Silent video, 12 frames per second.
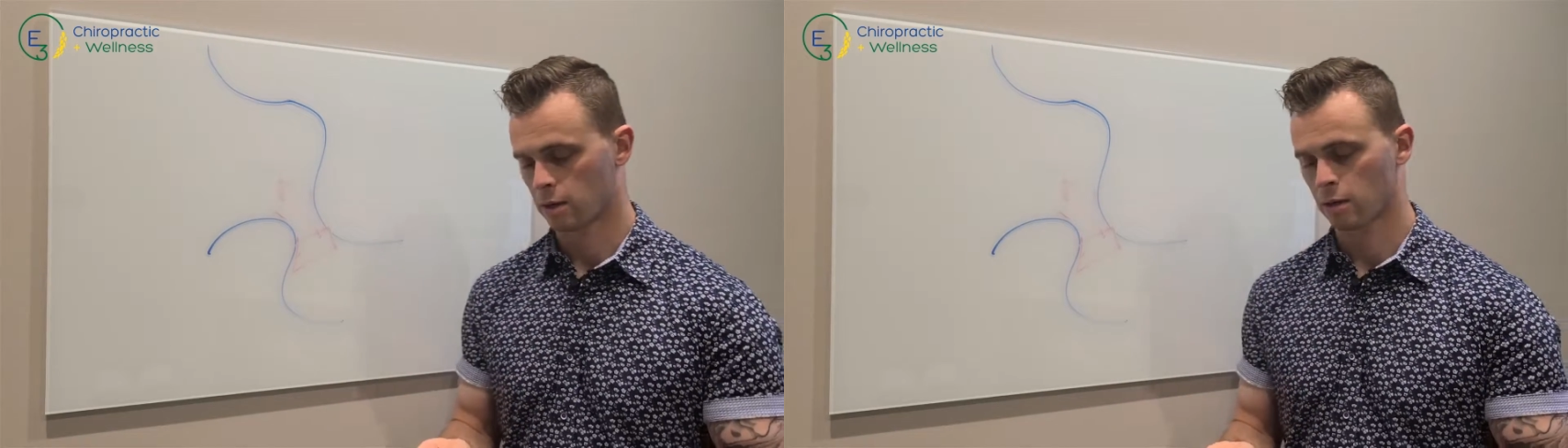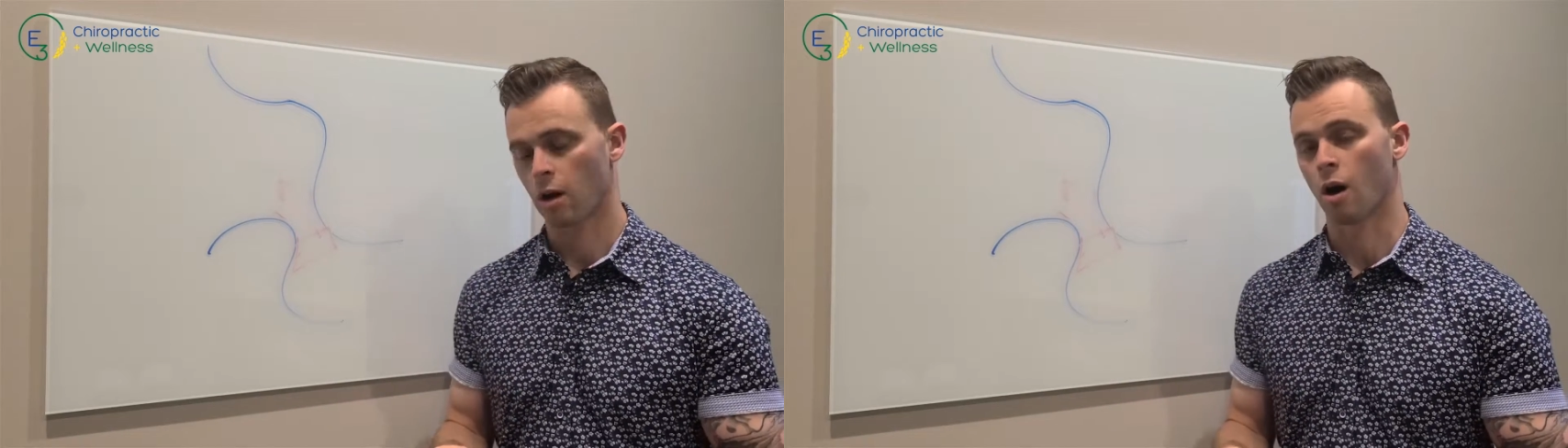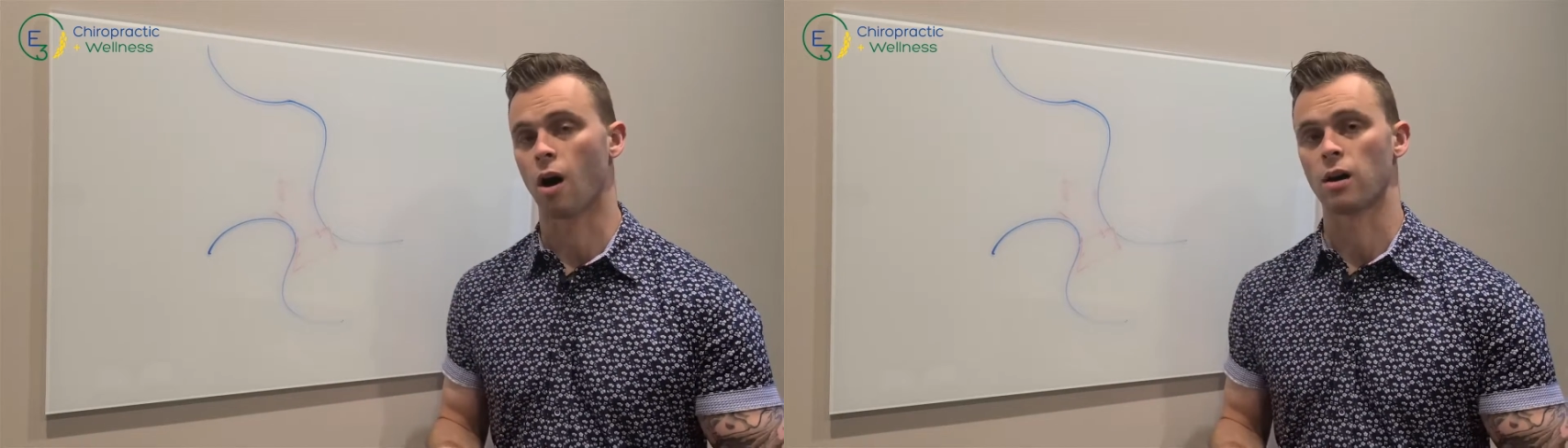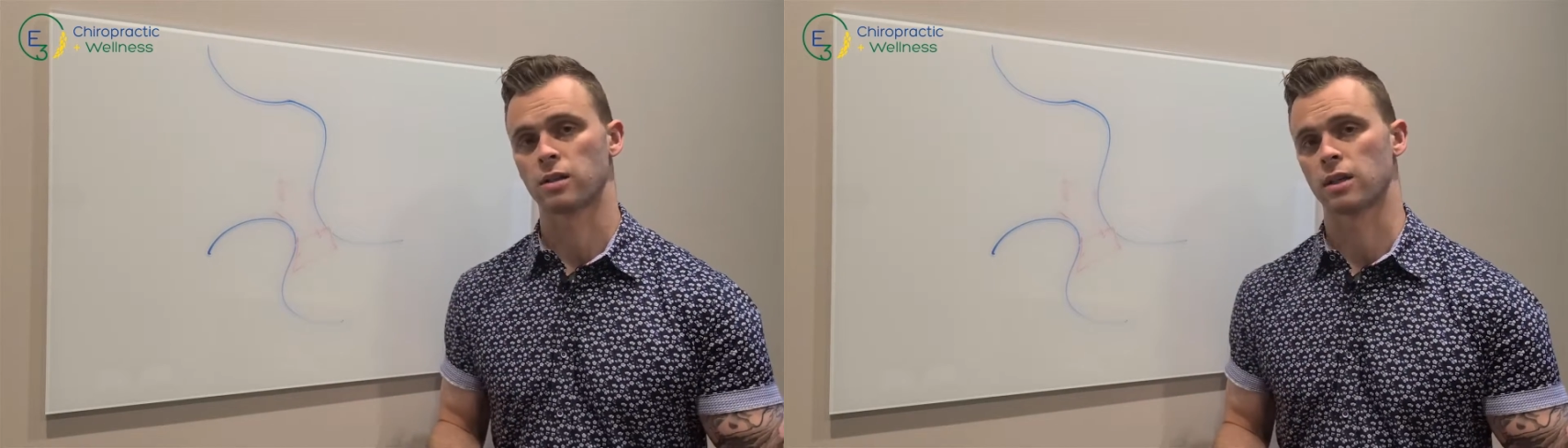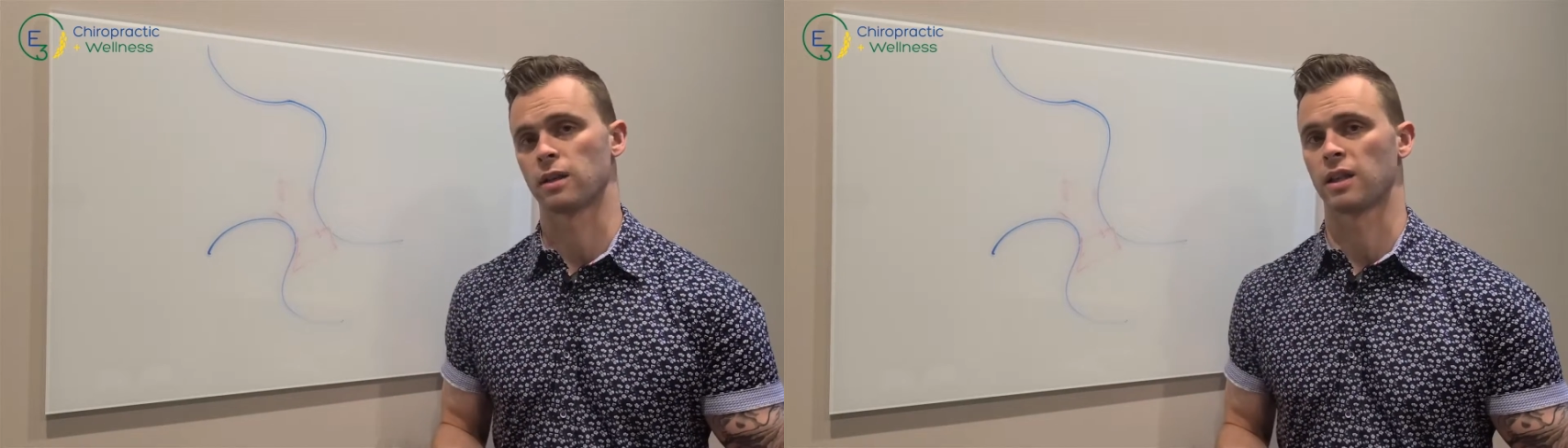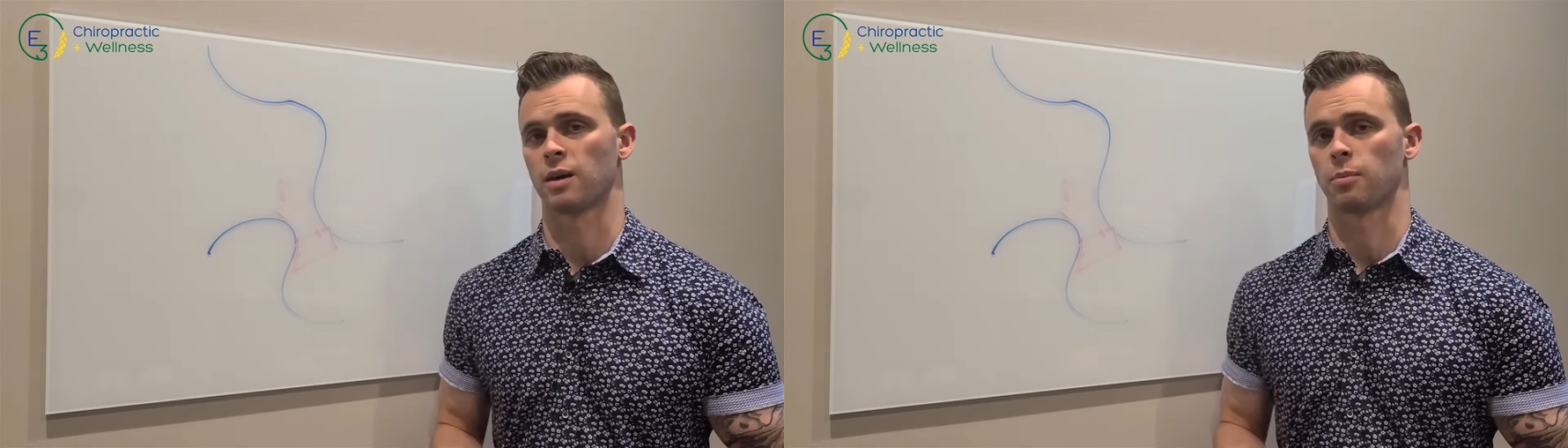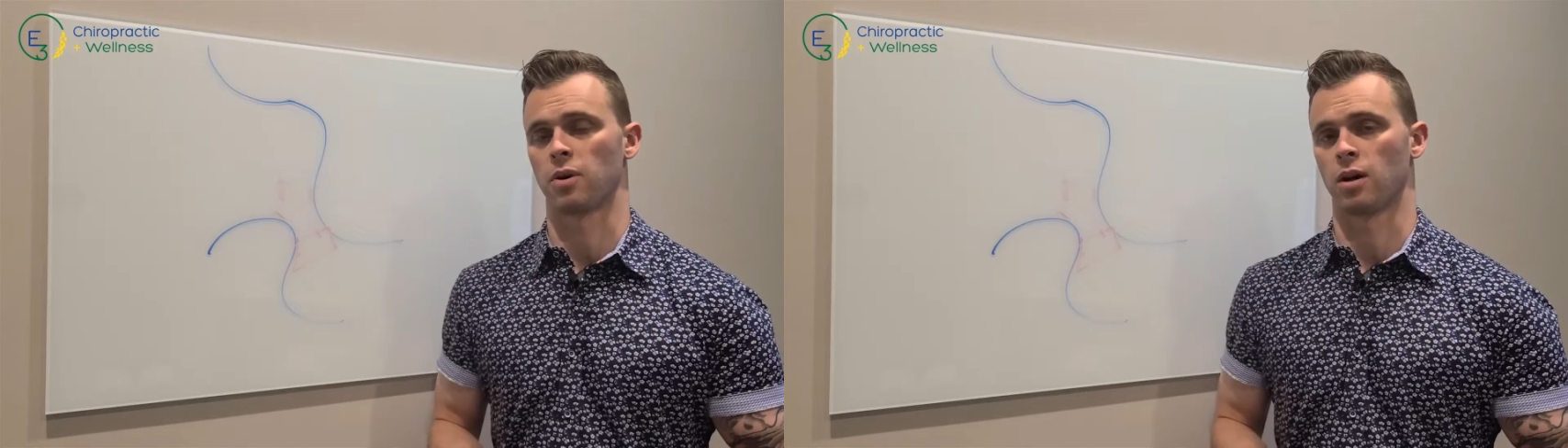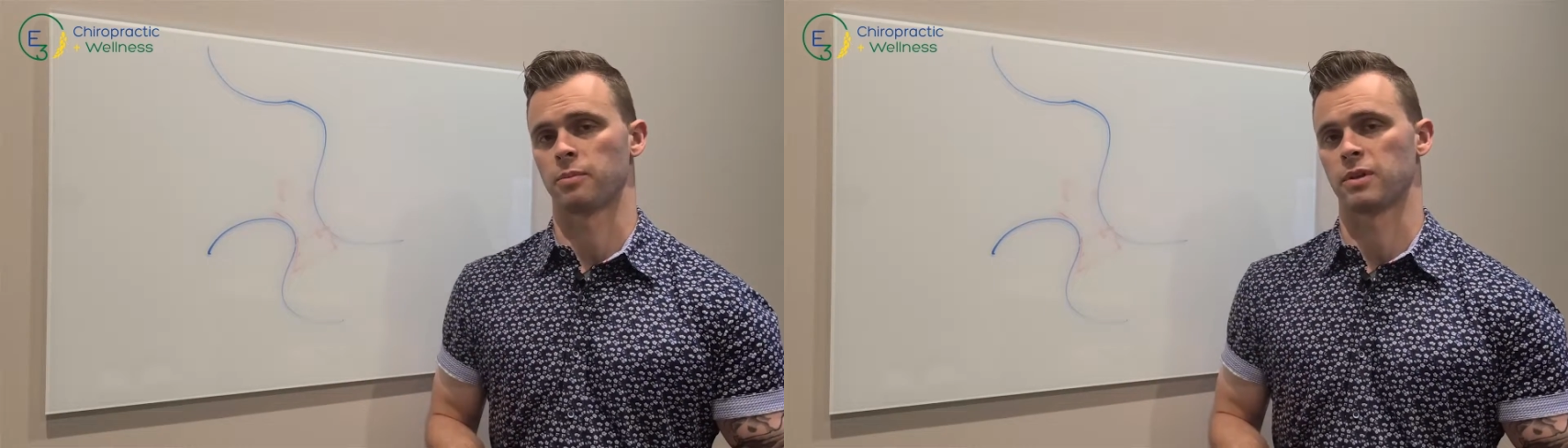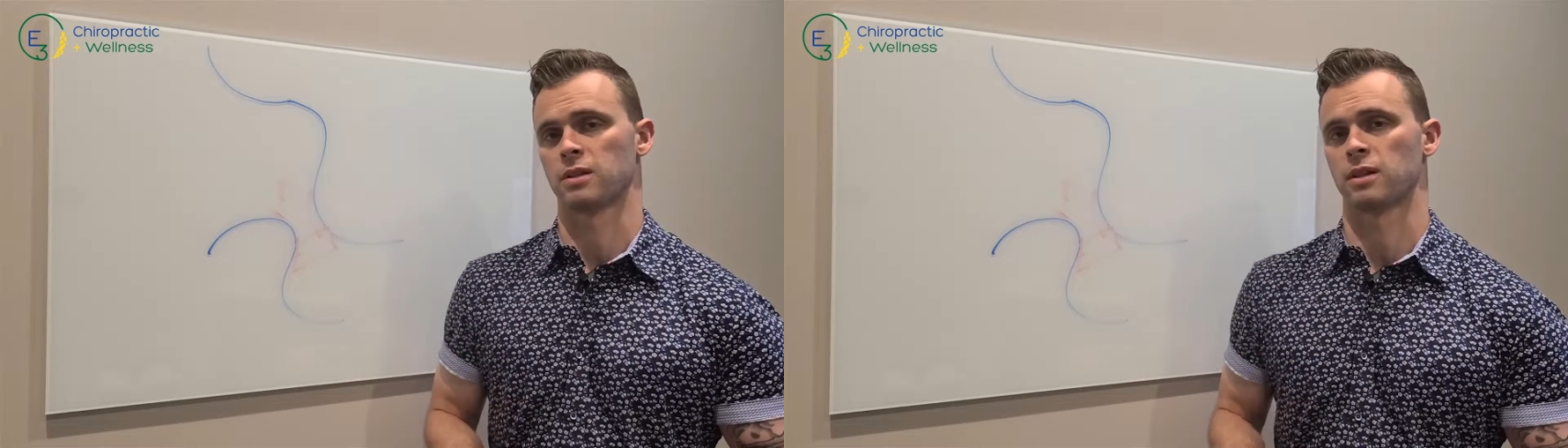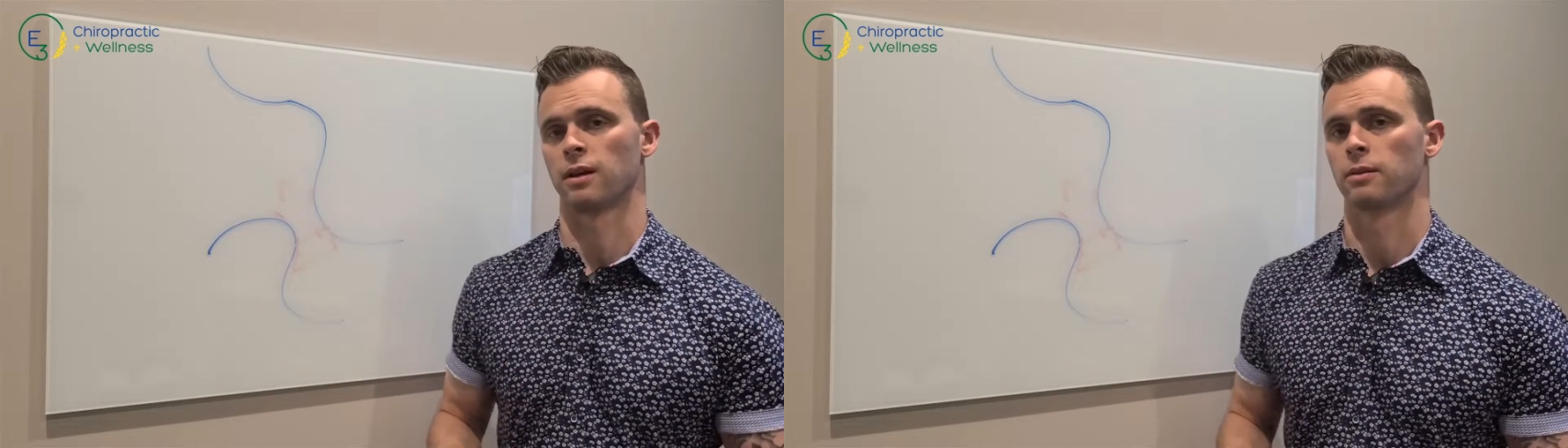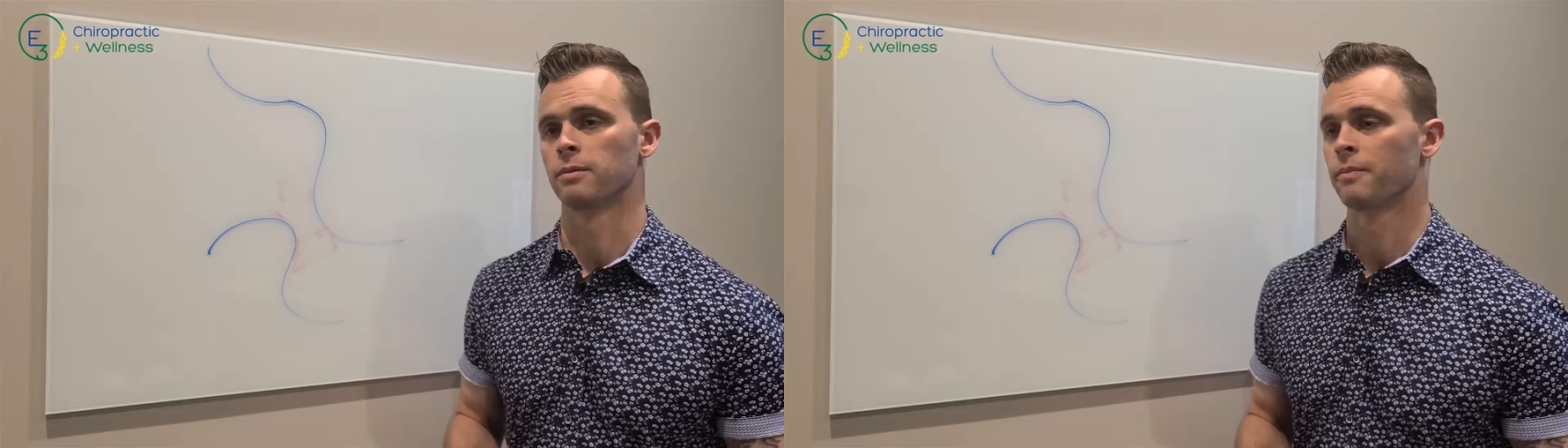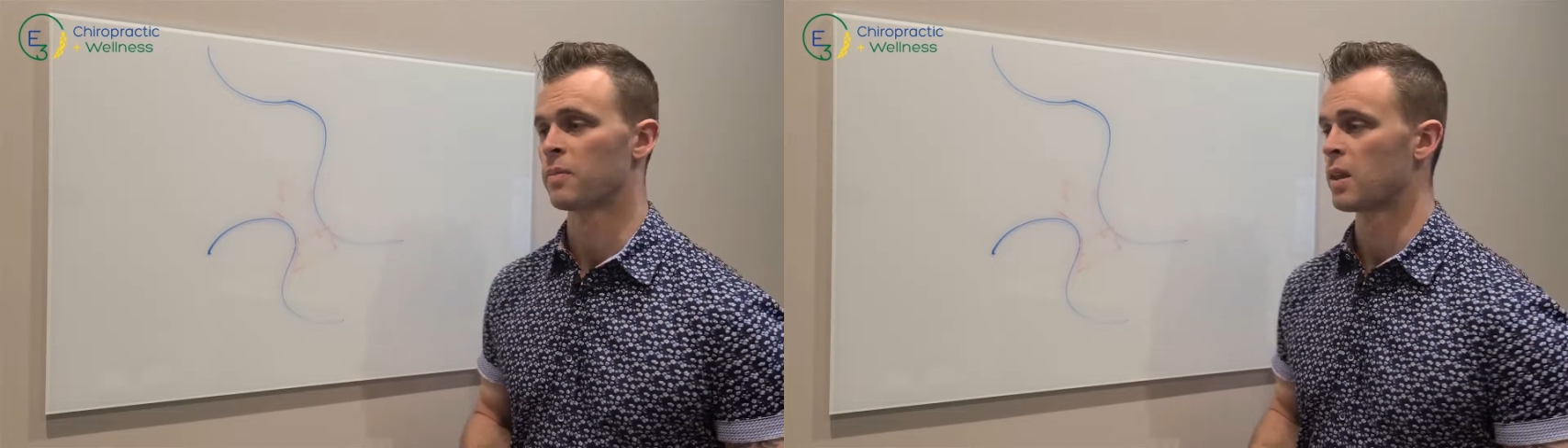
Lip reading: causing that popping sound.